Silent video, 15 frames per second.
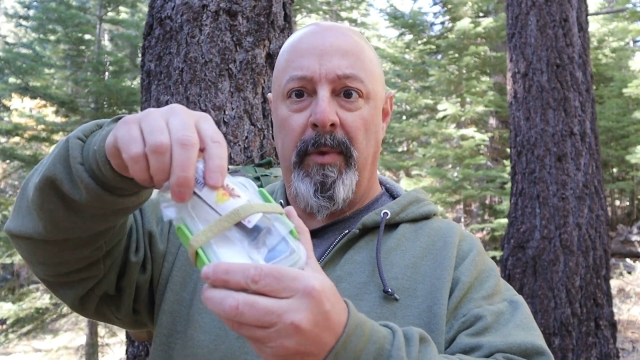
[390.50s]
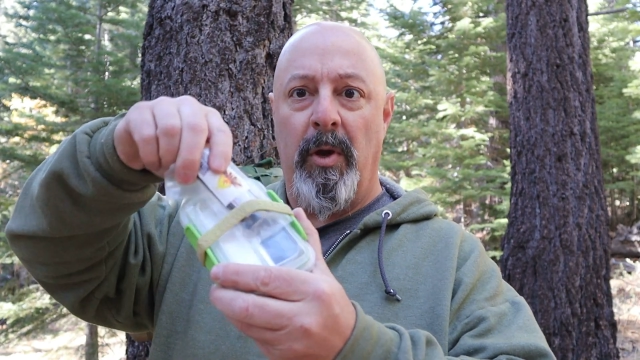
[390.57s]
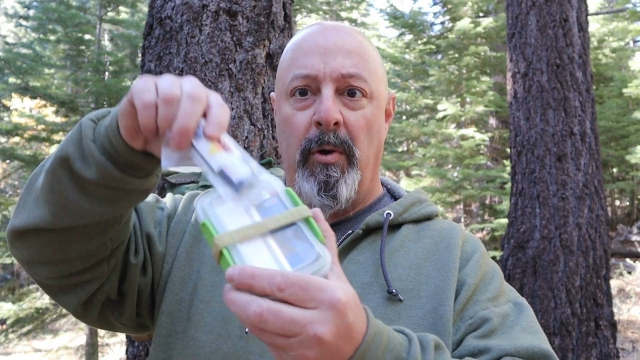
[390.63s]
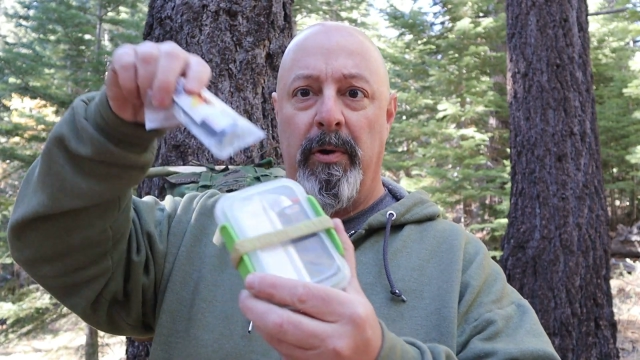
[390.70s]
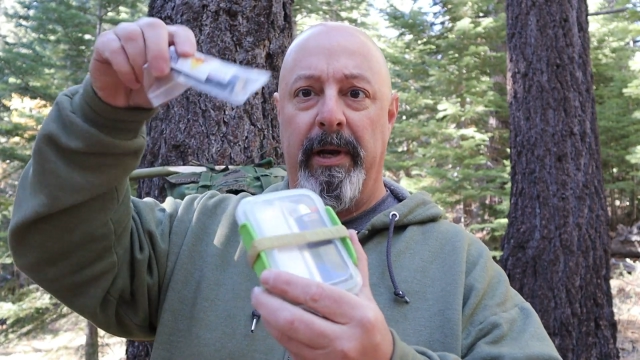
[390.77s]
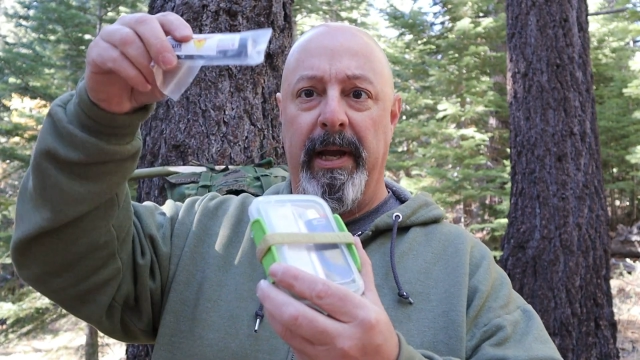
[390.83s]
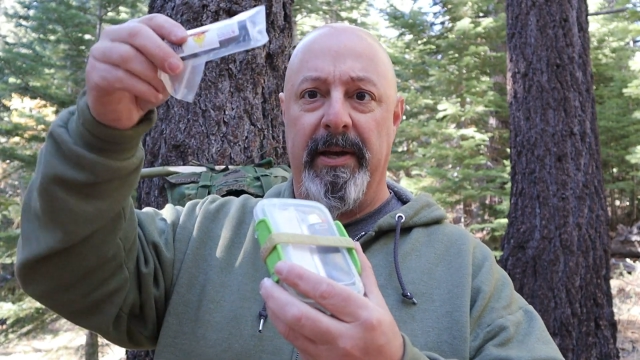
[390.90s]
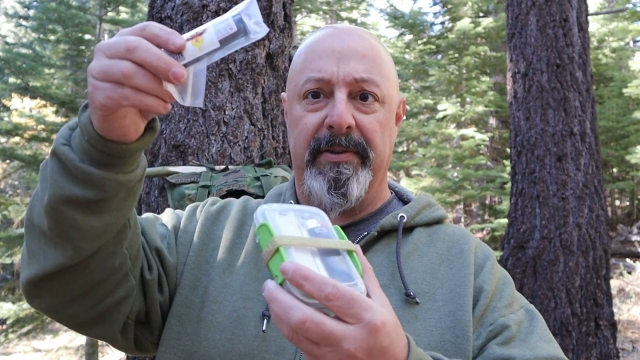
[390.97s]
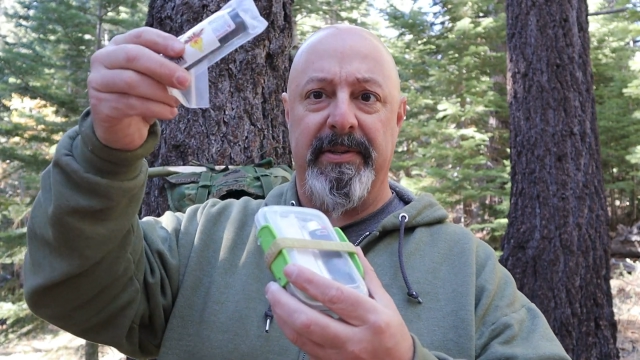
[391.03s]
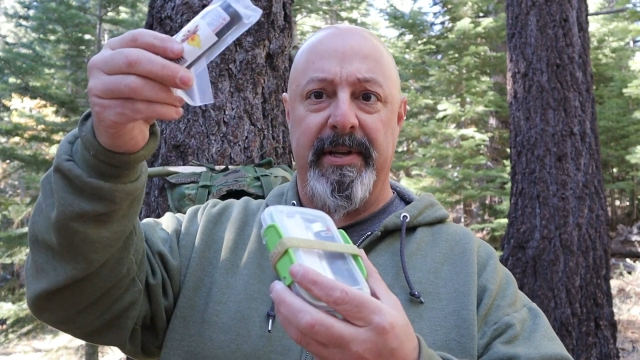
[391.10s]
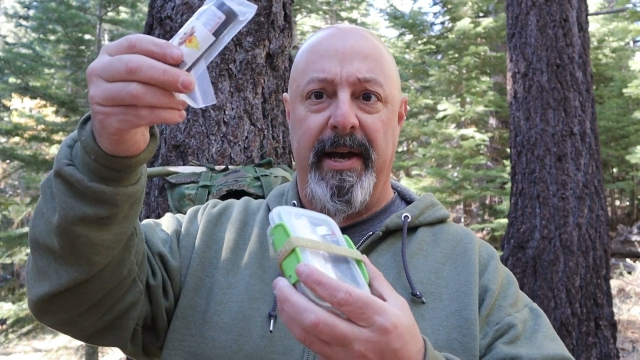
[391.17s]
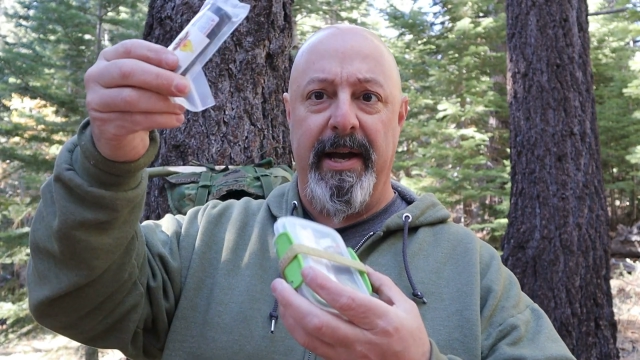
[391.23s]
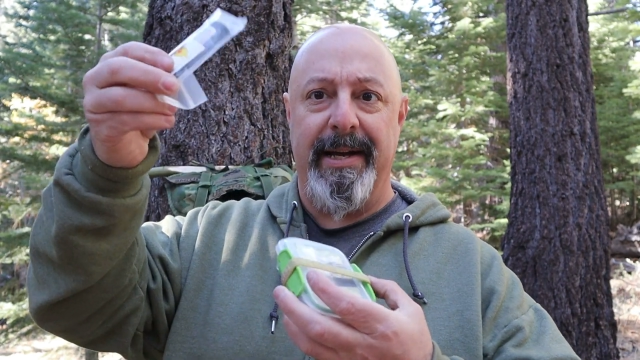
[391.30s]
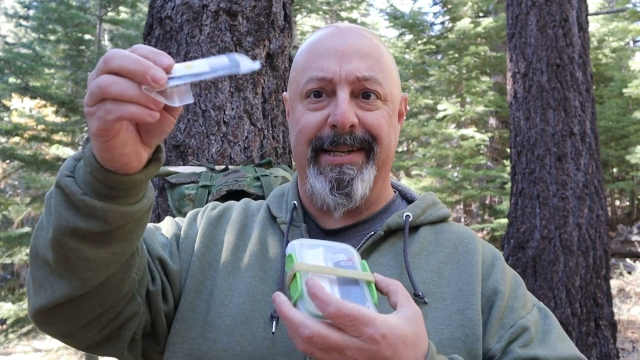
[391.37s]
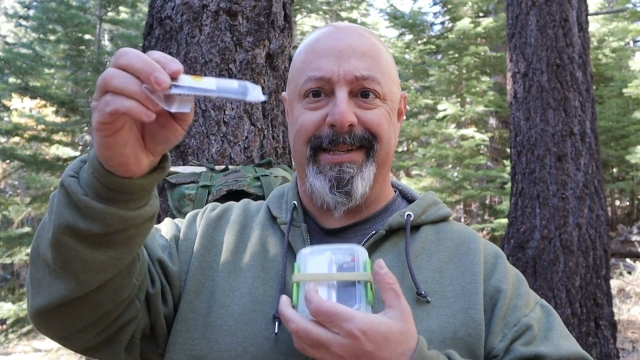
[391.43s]
On the
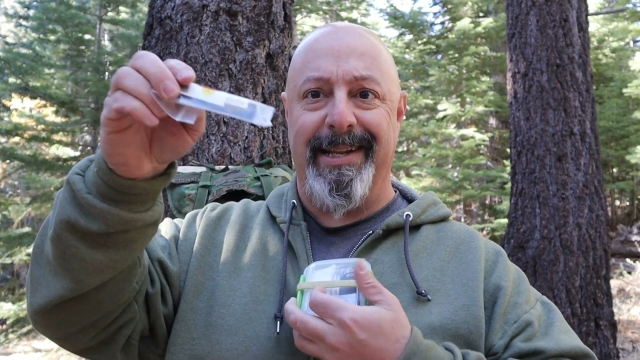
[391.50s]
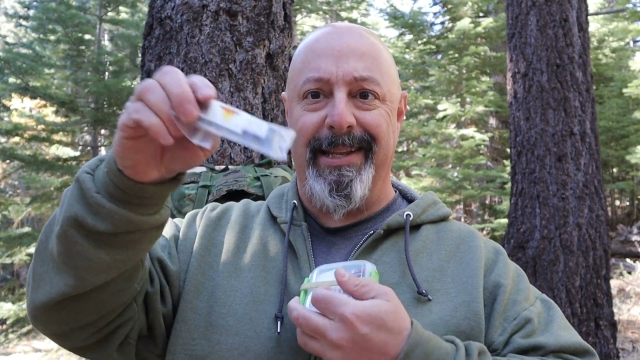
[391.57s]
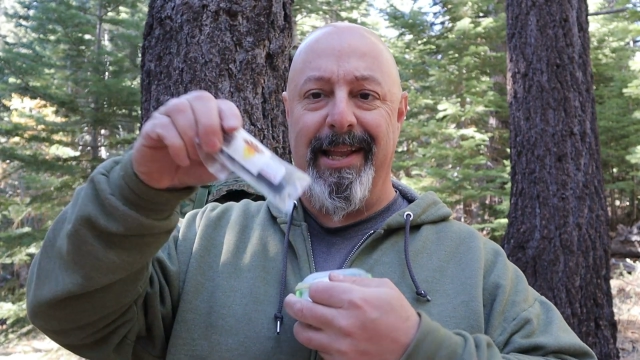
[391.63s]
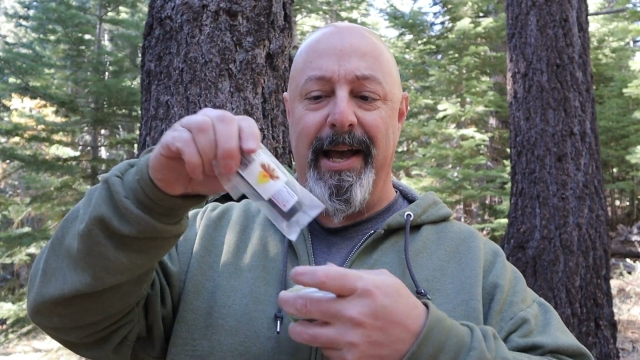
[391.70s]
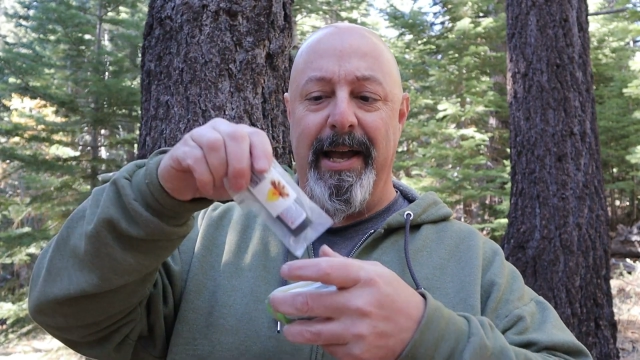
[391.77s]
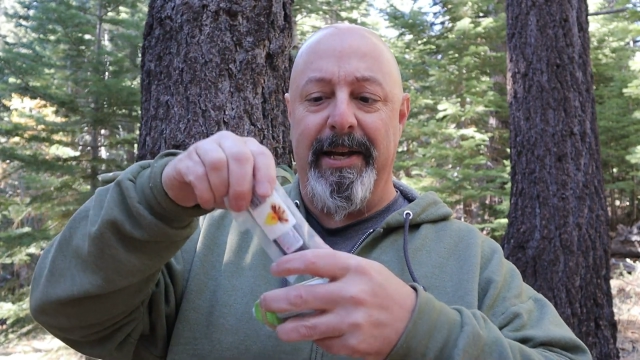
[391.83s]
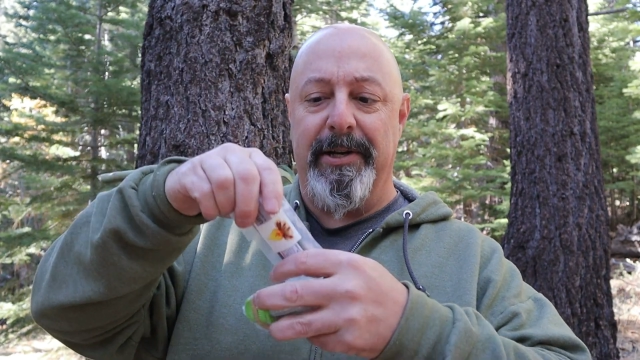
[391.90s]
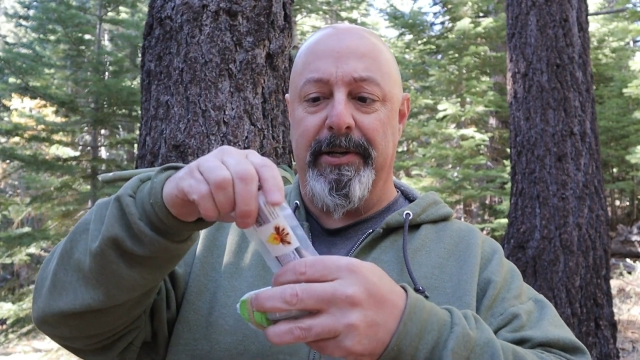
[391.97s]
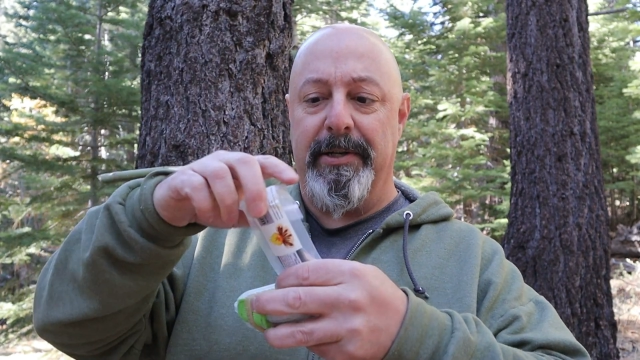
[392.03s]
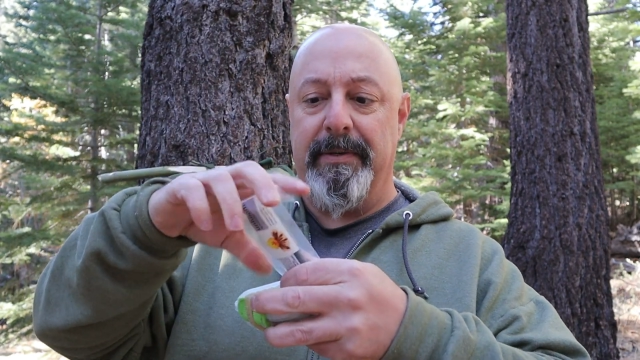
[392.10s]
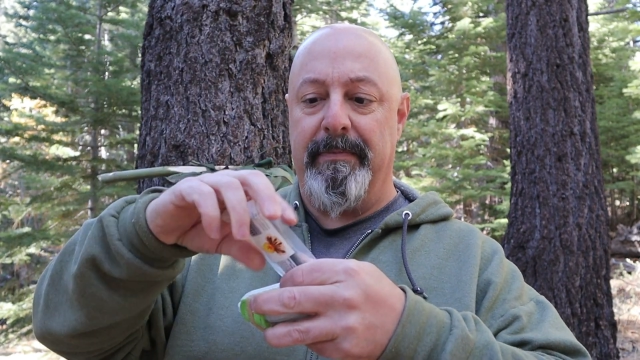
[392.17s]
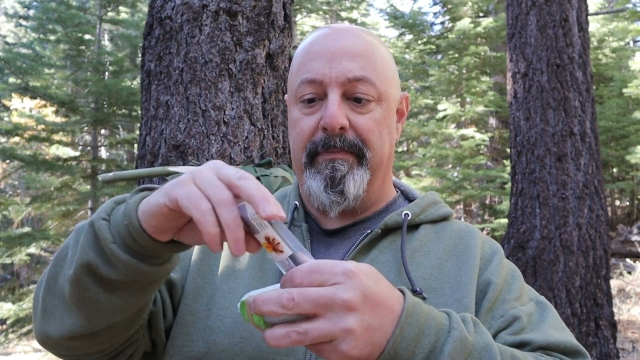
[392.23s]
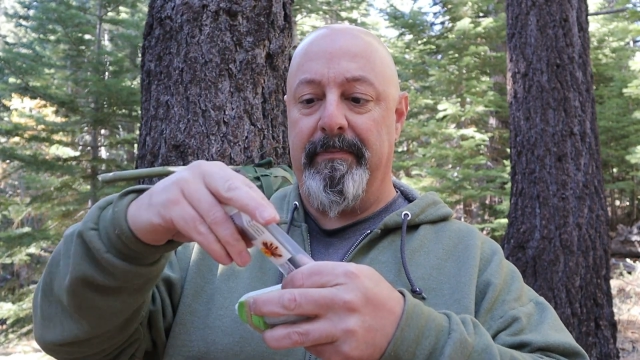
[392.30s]
outside is a lighter,